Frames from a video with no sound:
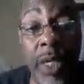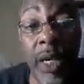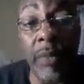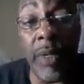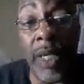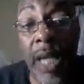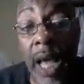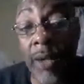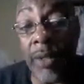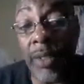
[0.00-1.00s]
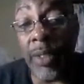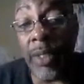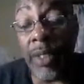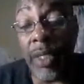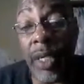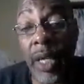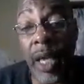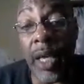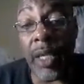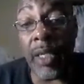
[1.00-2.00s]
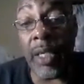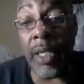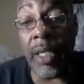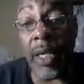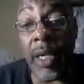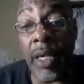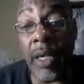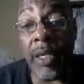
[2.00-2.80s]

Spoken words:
in and out. And then